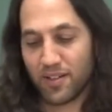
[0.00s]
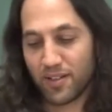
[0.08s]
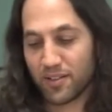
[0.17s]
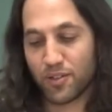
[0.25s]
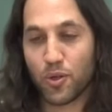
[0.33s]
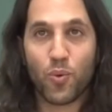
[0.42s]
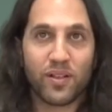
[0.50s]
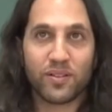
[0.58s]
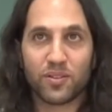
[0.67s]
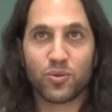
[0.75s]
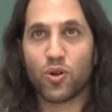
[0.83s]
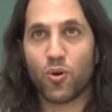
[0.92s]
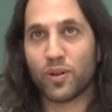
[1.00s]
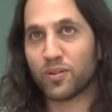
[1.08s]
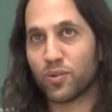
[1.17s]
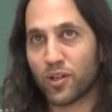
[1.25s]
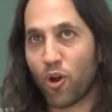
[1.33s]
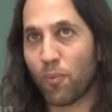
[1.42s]
Do you want to go into the
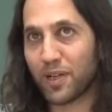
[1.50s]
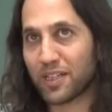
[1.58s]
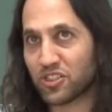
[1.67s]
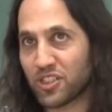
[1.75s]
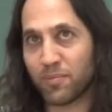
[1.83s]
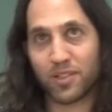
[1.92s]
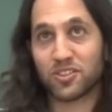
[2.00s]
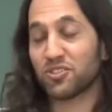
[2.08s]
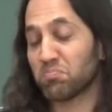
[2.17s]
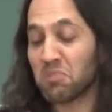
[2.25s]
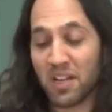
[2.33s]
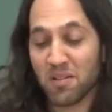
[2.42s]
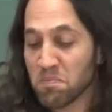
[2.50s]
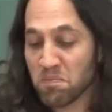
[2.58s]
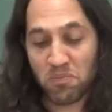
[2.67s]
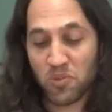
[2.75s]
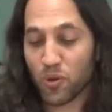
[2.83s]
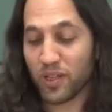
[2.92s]
complex numbers?
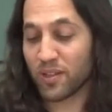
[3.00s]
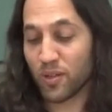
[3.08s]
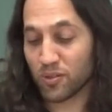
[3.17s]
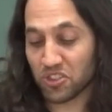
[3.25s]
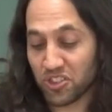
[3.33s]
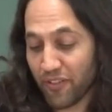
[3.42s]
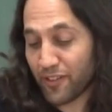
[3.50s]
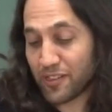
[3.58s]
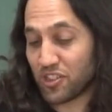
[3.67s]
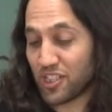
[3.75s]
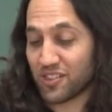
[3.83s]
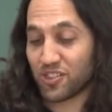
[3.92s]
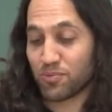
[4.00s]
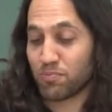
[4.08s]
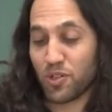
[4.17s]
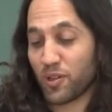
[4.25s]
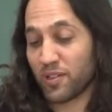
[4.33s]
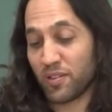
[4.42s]
You can use different sets. You
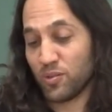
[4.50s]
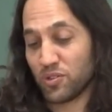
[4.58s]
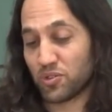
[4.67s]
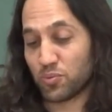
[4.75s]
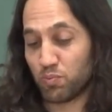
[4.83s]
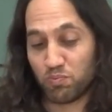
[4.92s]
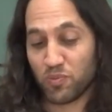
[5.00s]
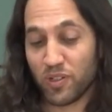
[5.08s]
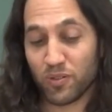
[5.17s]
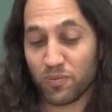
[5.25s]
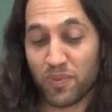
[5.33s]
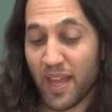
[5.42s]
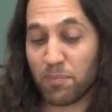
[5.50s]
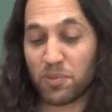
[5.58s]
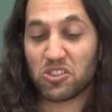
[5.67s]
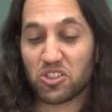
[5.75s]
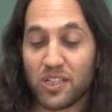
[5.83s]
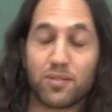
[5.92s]
can use the empty
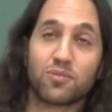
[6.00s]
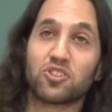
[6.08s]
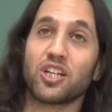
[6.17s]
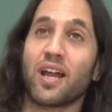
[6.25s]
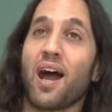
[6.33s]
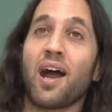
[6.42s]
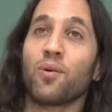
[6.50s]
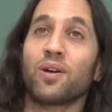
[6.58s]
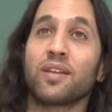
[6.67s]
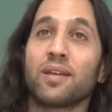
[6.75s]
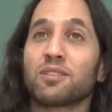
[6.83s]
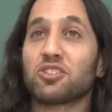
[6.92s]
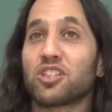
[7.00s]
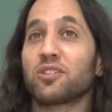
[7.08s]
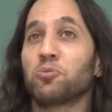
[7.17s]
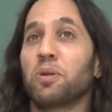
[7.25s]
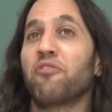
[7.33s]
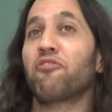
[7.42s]
set to say, I want the empty set to
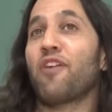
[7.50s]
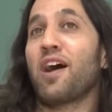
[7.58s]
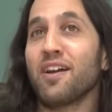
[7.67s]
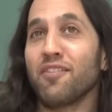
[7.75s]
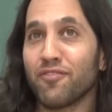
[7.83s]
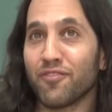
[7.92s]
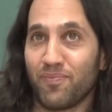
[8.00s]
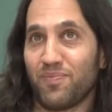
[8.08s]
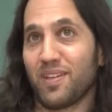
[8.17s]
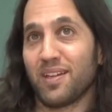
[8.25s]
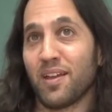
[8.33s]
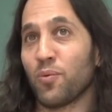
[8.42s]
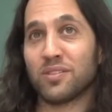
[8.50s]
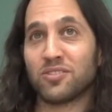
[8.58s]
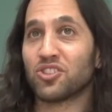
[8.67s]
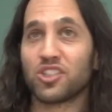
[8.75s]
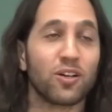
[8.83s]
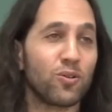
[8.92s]
be 5, and I want
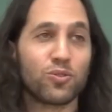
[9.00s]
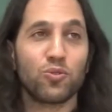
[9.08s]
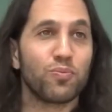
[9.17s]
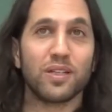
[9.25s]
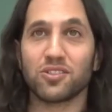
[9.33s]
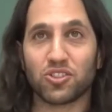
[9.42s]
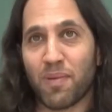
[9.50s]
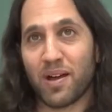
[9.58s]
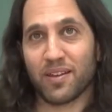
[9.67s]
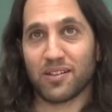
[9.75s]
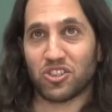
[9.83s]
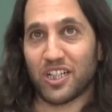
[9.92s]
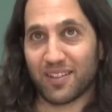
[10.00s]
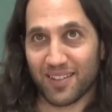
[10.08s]
0 to be some other set.